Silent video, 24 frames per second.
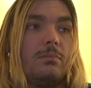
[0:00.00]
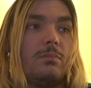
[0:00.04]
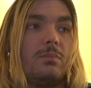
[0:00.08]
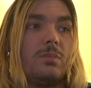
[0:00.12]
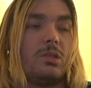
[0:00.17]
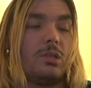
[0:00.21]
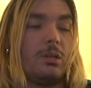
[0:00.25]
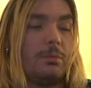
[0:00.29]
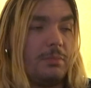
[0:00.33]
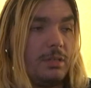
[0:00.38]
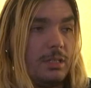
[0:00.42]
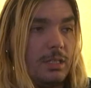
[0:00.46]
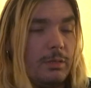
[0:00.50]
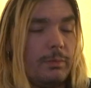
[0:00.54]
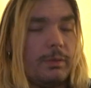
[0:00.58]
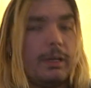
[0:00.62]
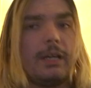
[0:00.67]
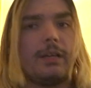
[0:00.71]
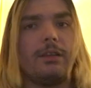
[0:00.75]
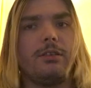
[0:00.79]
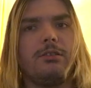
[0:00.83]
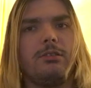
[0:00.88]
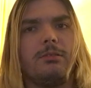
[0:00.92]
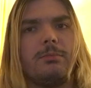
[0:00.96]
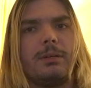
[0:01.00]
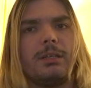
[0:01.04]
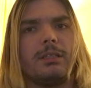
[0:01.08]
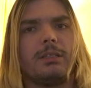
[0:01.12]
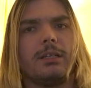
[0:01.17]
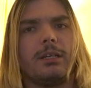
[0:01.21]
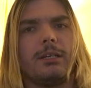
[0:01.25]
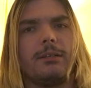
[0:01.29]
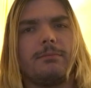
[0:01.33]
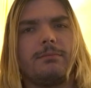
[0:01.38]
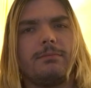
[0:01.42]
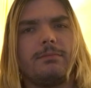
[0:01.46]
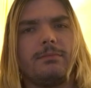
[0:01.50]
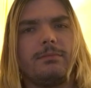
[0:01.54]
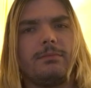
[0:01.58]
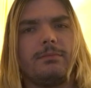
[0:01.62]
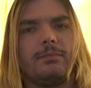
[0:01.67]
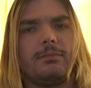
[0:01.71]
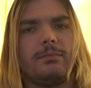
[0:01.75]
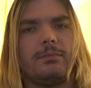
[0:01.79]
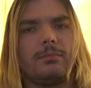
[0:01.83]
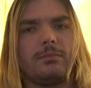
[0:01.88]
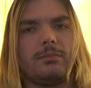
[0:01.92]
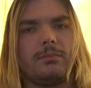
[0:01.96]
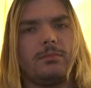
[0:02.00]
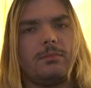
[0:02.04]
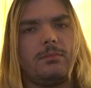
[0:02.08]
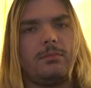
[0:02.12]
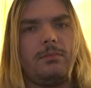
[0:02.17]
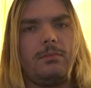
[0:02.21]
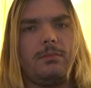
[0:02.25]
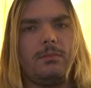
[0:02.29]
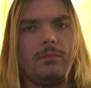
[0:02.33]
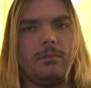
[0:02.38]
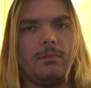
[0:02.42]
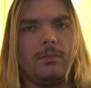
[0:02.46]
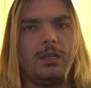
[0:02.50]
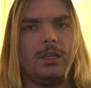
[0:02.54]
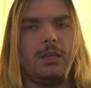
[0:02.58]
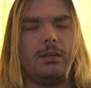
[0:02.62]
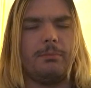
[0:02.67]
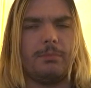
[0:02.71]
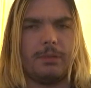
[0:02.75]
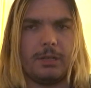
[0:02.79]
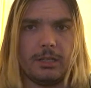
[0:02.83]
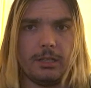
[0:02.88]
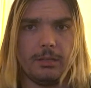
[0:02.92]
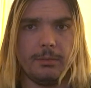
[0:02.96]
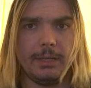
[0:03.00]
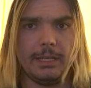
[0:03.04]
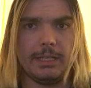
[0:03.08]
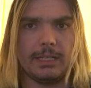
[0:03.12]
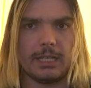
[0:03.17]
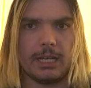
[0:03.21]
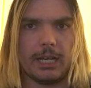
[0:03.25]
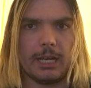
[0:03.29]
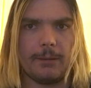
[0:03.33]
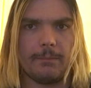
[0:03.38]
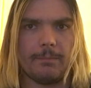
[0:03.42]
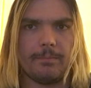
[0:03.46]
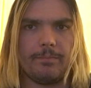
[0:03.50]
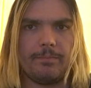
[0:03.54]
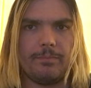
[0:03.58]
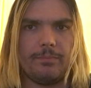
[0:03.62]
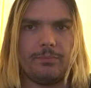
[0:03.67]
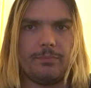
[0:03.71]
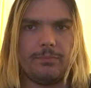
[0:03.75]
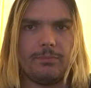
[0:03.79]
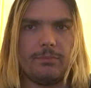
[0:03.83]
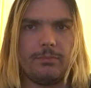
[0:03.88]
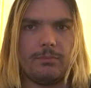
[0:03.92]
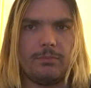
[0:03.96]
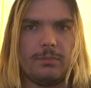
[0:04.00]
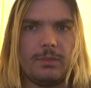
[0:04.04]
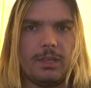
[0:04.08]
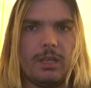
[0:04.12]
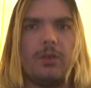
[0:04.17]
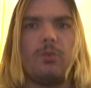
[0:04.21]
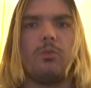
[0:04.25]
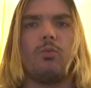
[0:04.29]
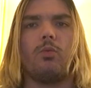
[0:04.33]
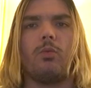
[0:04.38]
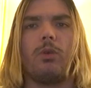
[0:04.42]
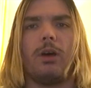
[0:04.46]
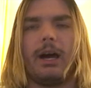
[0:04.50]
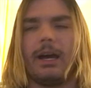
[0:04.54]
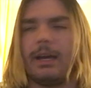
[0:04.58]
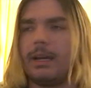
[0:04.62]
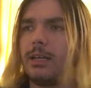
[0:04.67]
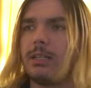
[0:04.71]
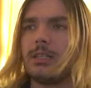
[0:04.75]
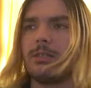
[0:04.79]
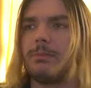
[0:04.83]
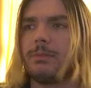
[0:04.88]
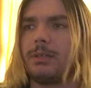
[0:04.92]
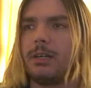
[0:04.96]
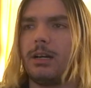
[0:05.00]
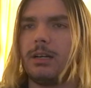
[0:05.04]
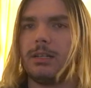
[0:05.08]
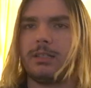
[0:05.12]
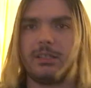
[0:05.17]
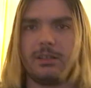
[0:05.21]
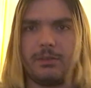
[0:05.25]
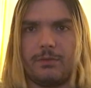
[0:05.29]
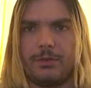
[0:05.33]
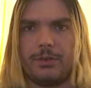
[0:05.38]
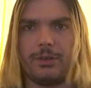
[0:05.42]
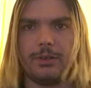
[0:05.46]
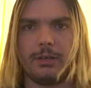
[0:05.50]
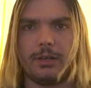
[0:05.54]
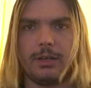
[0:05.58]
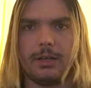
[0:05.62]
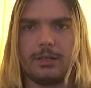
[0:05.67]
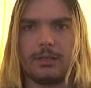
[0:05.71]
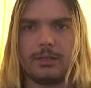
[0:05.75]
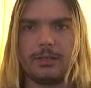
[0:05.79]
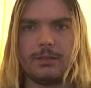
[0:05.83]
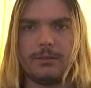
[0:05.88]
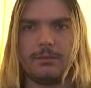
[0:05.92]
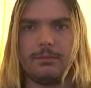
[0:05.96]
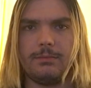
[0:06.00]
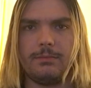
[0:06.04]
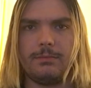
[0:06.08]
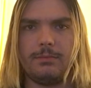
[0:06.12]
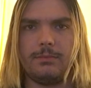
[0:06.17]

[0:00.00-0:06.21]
So I'm going to see what I can do about that. But in the meantime, I got some content for you guys.